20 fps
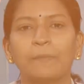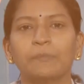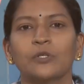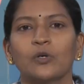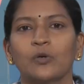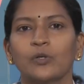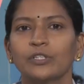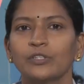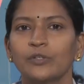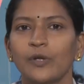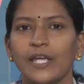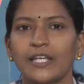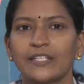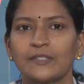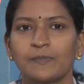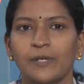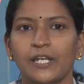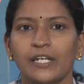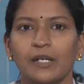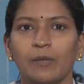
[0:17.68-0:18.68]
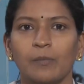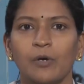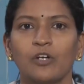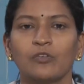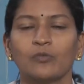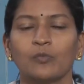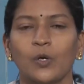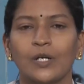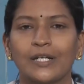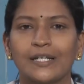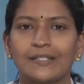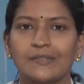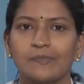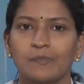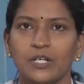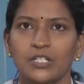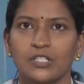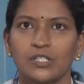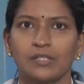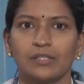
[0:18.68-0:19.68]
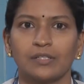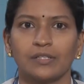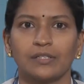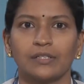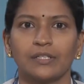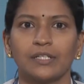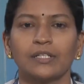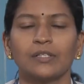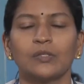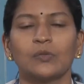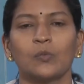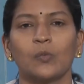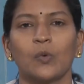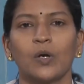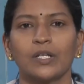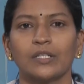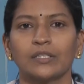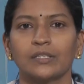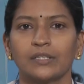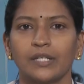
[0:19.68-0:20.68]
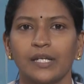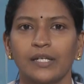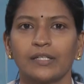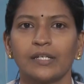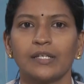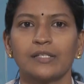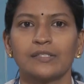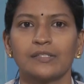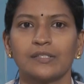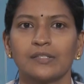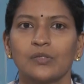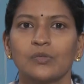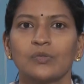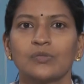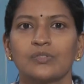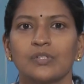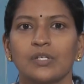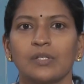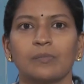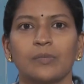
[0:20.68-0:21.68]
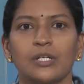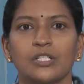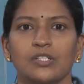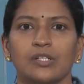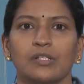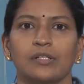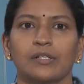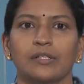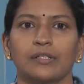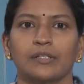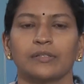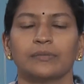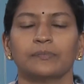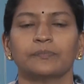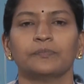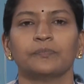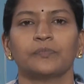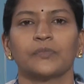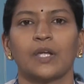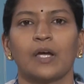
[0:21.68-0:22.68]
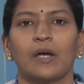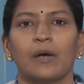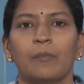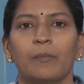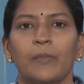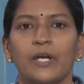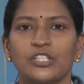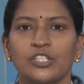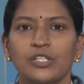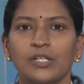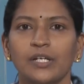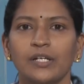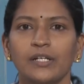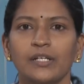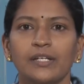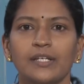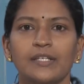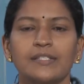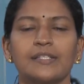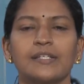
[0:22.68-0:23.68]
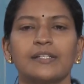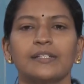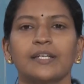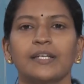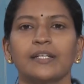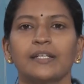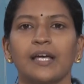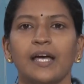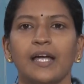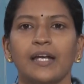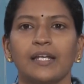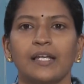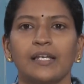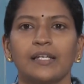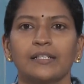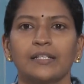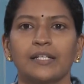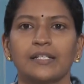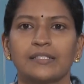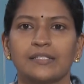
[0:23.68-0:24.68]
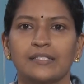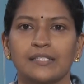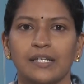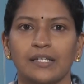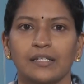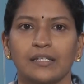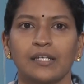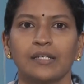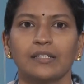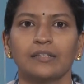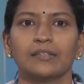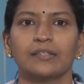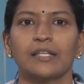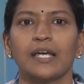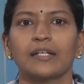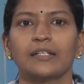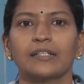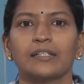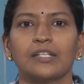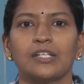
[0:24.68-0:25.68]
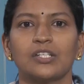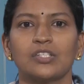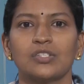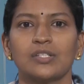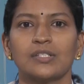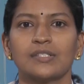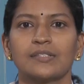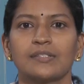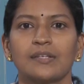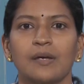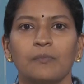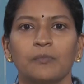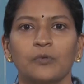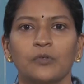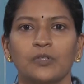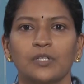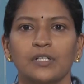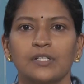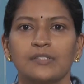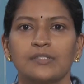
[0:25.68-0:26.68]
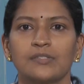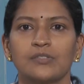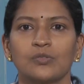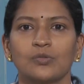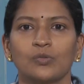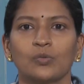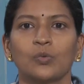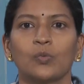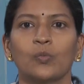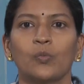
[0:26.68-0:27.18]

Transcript: am going to explain about what is machine learning, what are the techniques used in machine learning. Machine learning is a data analytics technique that teaches computers to do